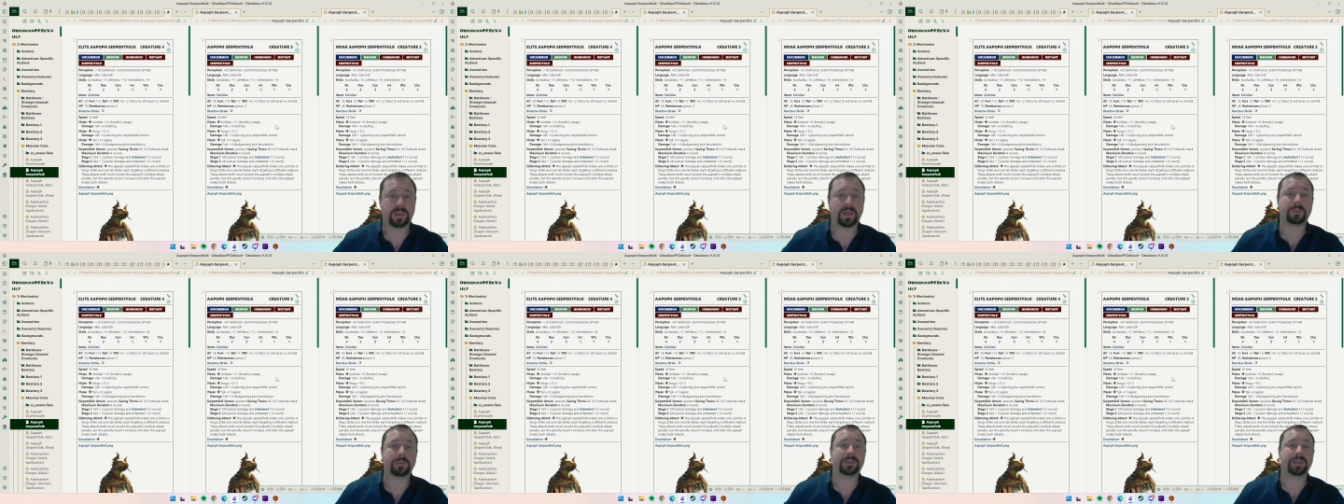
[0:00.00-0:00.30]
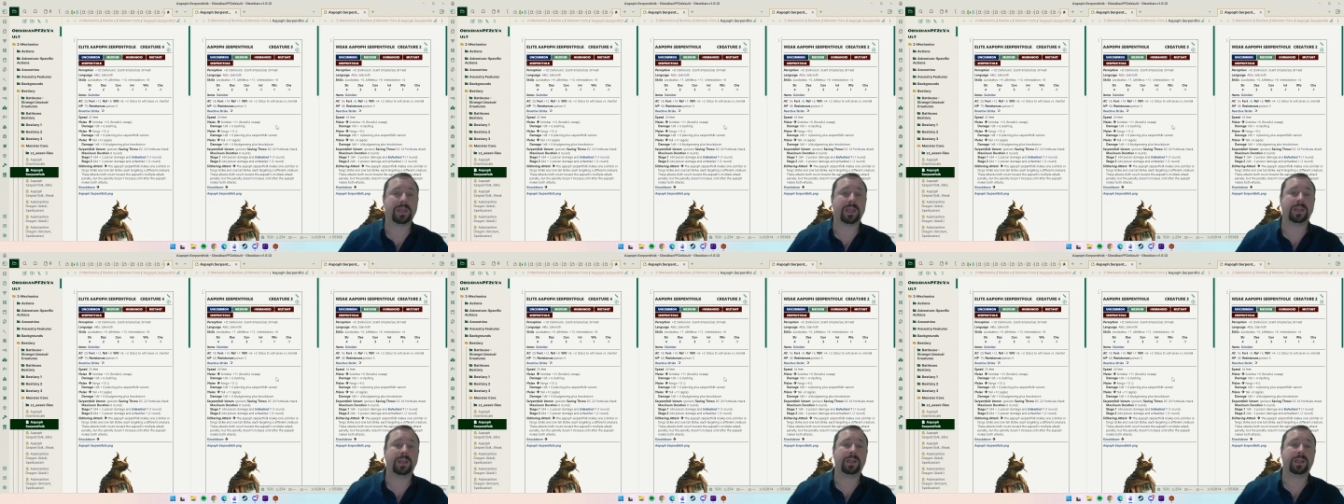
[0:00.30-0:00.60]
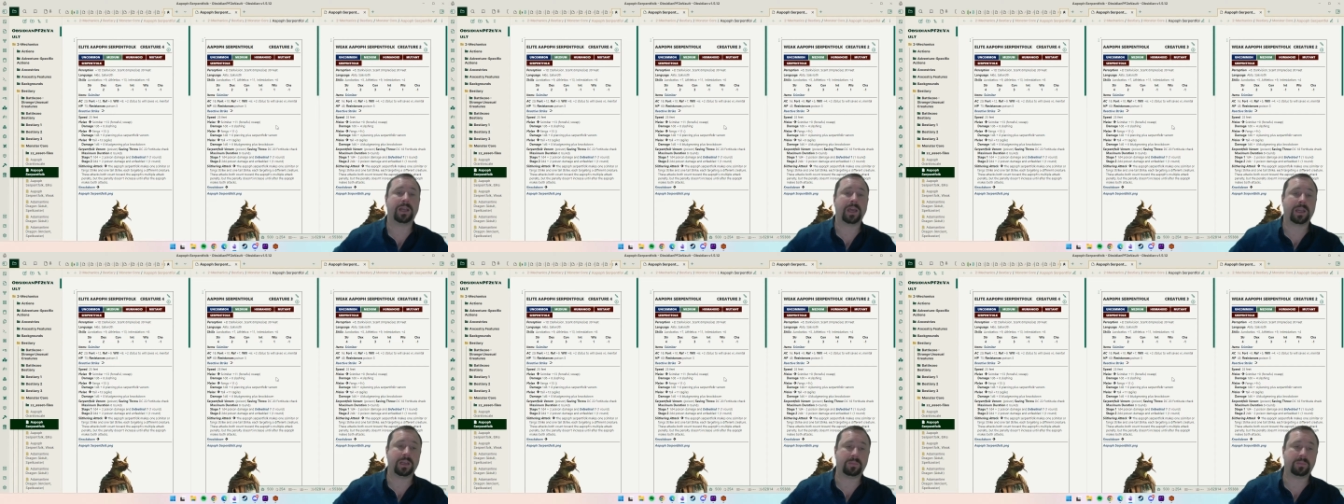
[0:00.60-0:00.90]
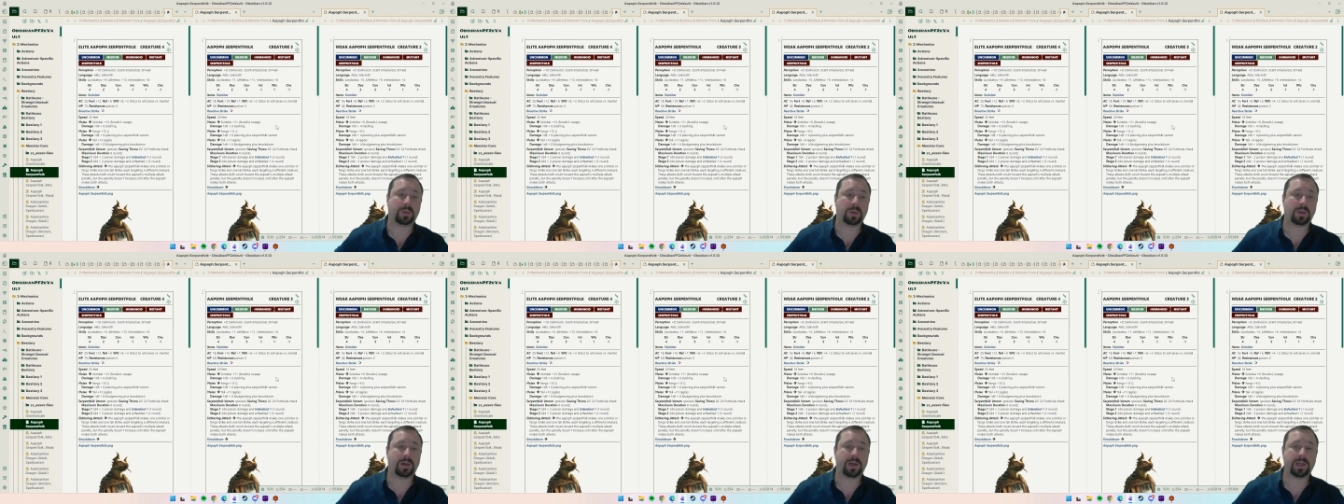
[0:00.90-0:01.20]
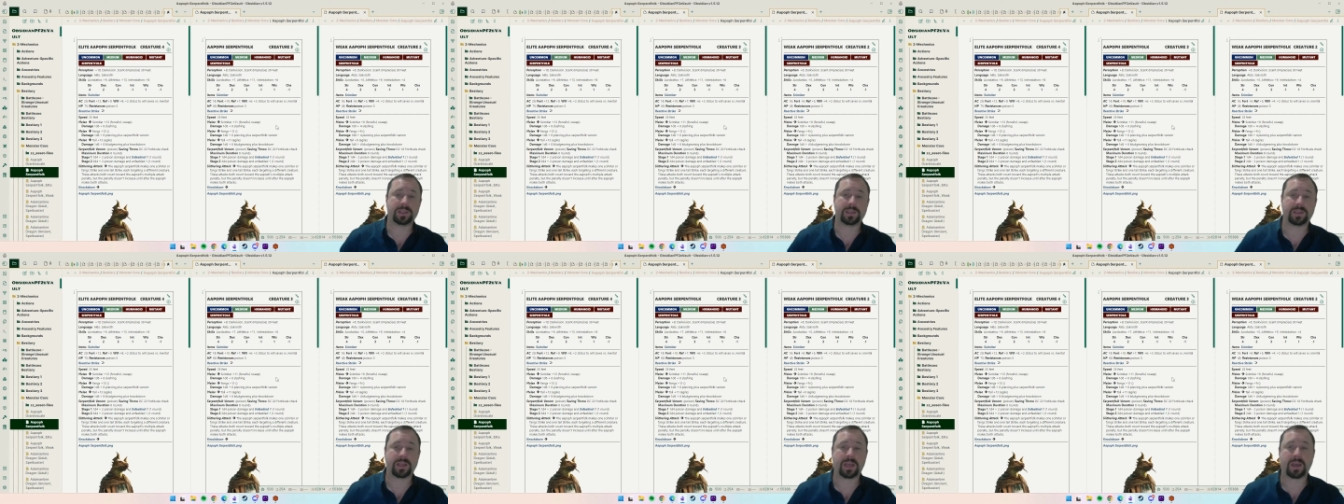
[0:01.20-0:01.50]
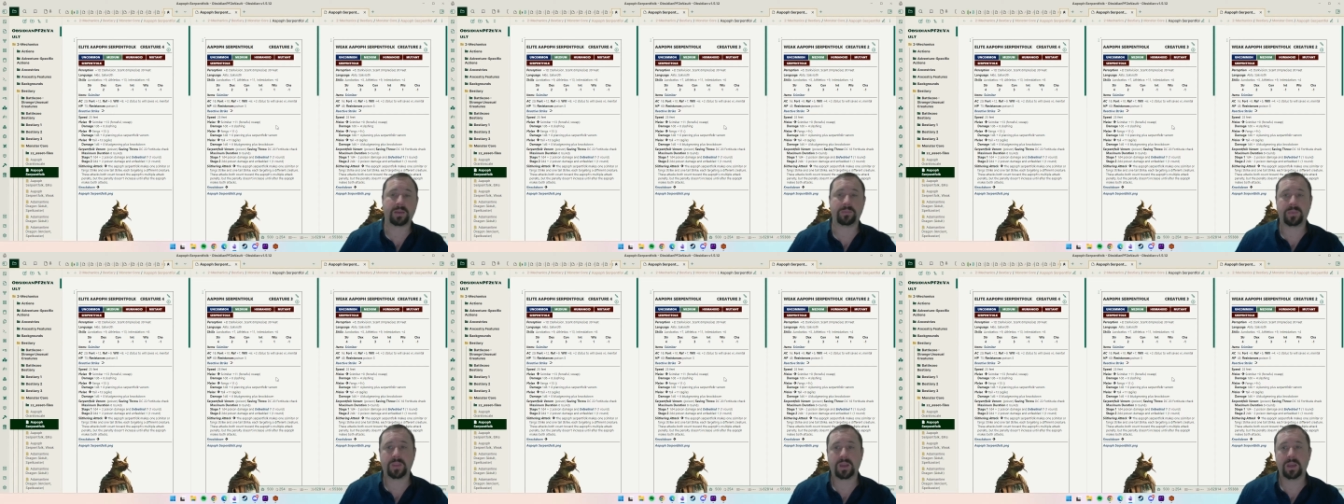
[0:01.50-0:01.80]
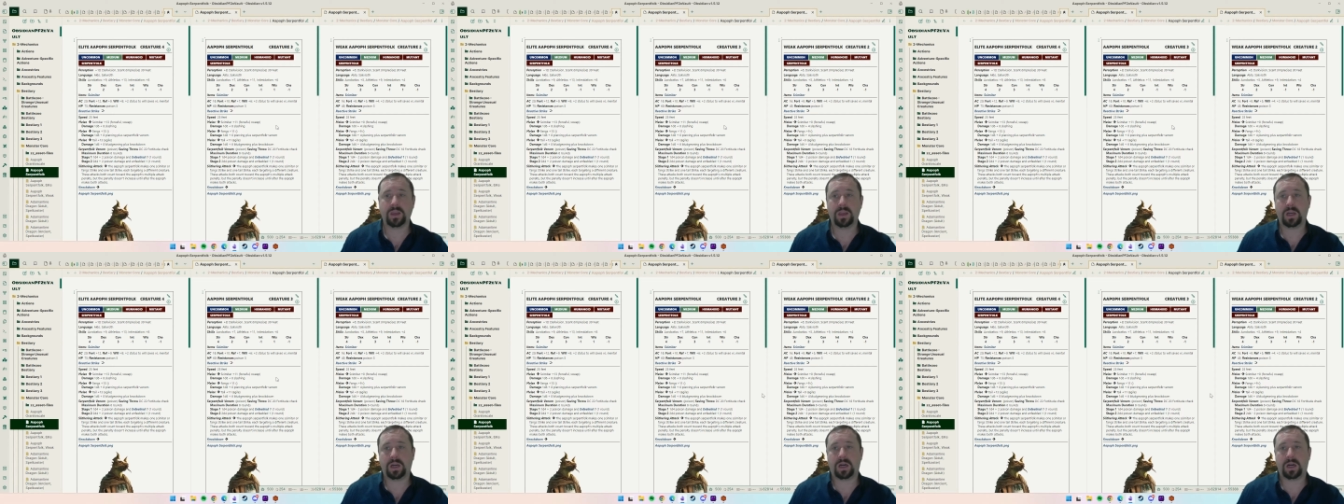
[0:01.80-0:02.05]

to be updated and applies that,